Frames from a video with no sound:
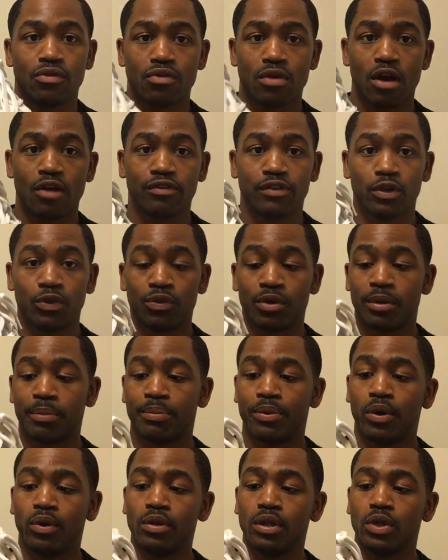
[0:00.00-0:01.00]
Ralph Lauren
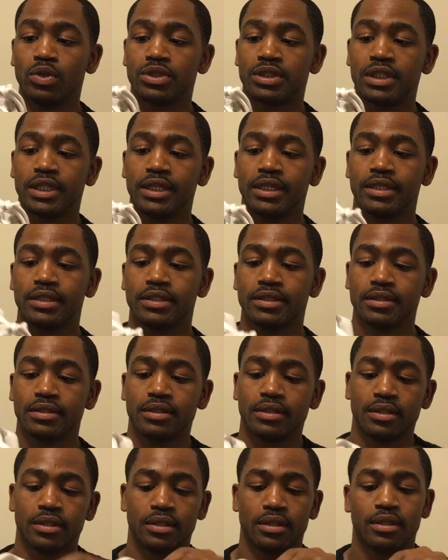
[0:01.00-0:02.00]
polo sneaker,
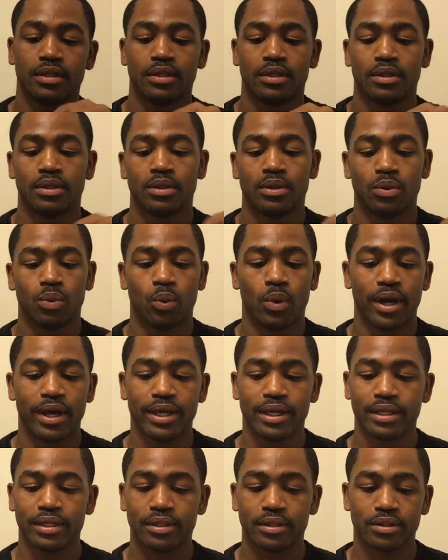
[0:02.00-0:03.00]

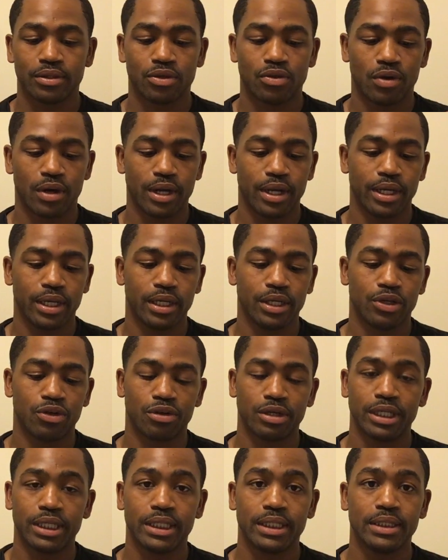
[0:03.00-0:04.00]
white, gray,
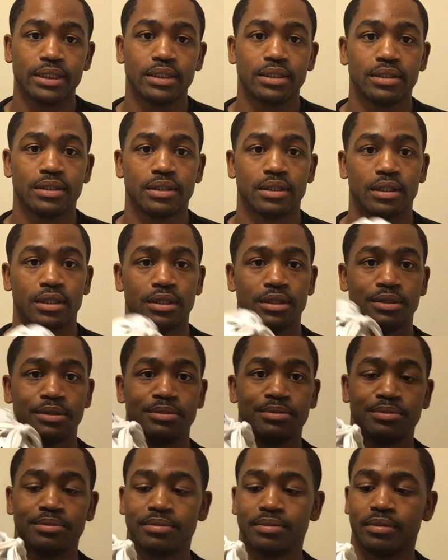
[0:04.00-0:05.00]
green.
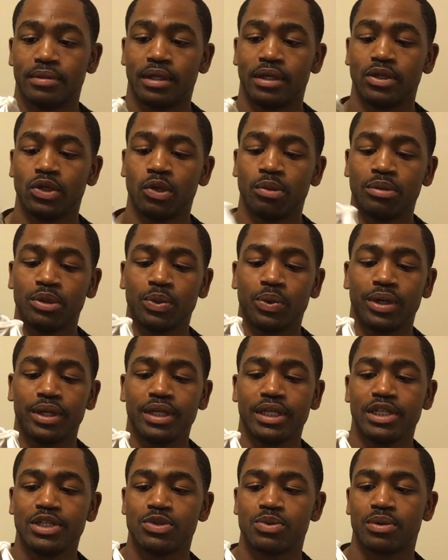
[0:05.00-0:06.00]
I normally wear
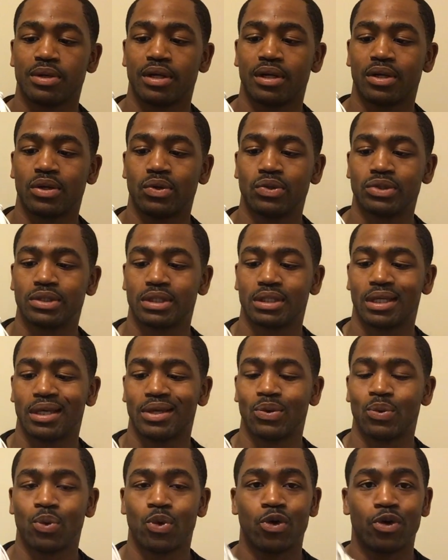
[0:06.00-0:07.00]
these when I go to
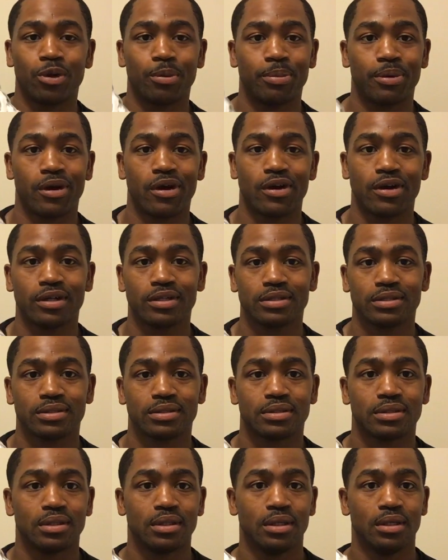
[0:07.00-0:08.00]
like water parks,
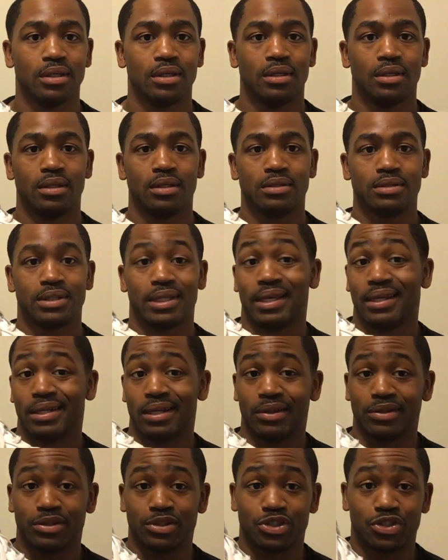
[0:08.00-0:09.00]
taking
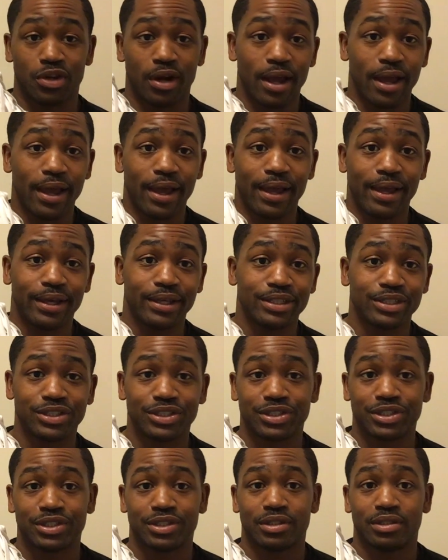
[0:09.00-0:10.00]
out the
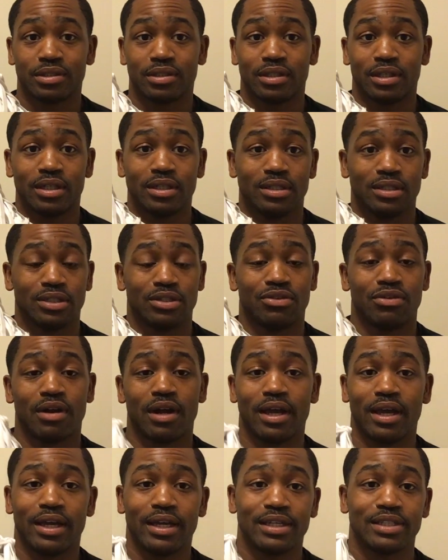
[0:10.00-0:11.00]
trash, cutting the
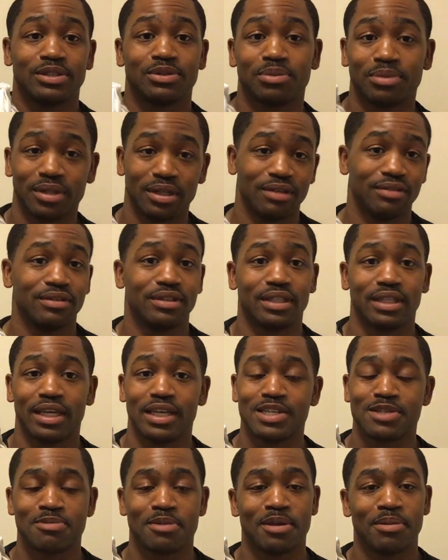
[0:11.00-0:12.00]
grass, whatever the
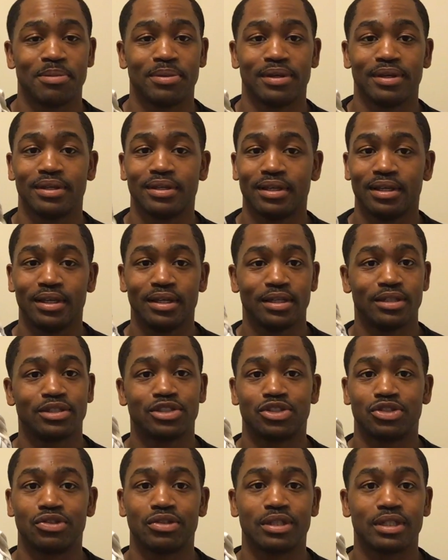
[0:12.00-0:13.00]
case may be.
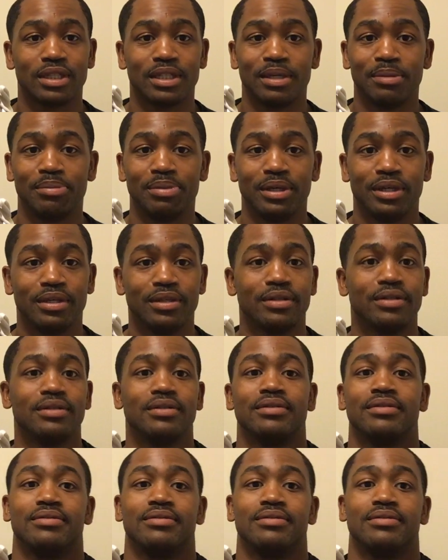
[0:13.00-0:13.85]
Strictly a beater.